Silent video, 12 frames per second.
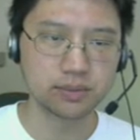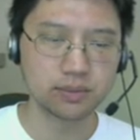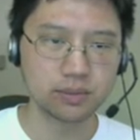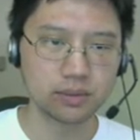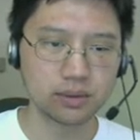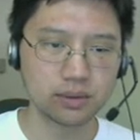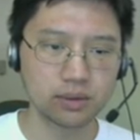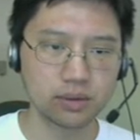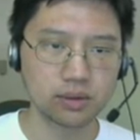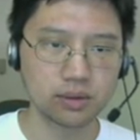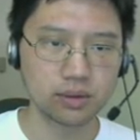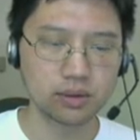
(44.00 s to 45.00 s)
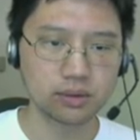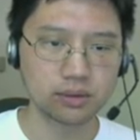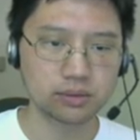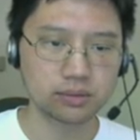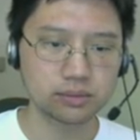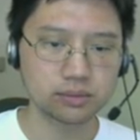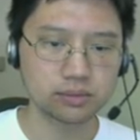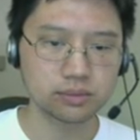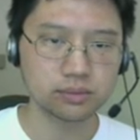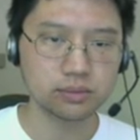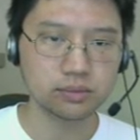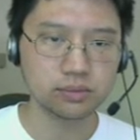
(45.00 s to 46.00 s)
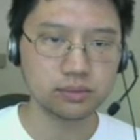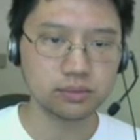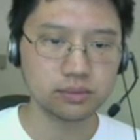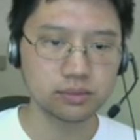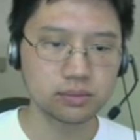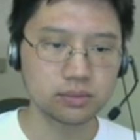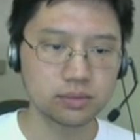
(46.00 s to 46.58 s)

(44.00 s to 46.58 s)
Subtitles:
(no one is talking)